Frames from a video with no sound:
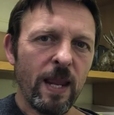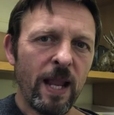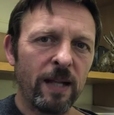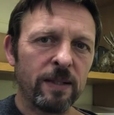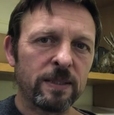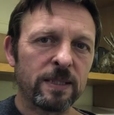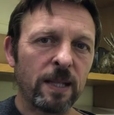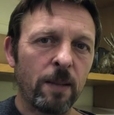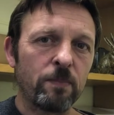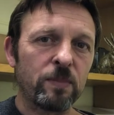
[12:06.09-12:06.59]

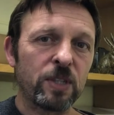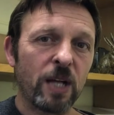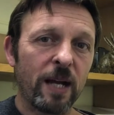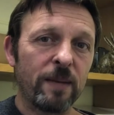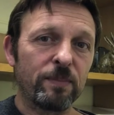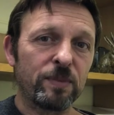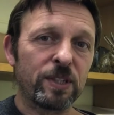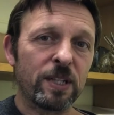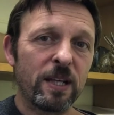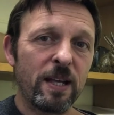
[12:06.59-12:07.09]
And
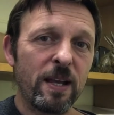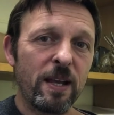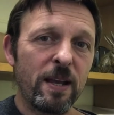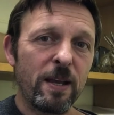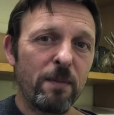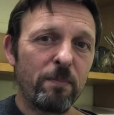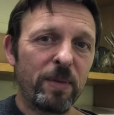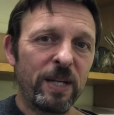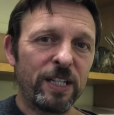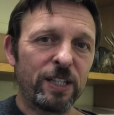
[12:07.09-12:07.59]
sometimes
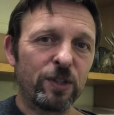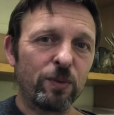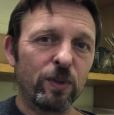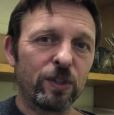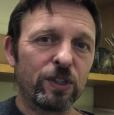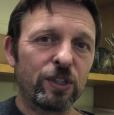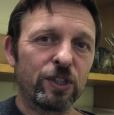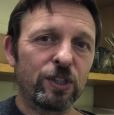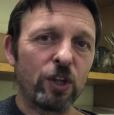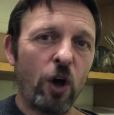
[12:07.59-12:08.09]
Peter
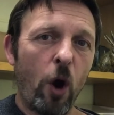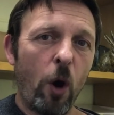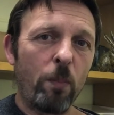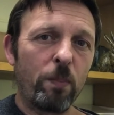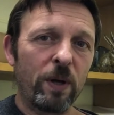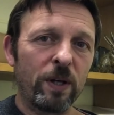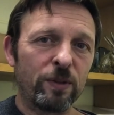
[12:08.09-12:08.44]
would stop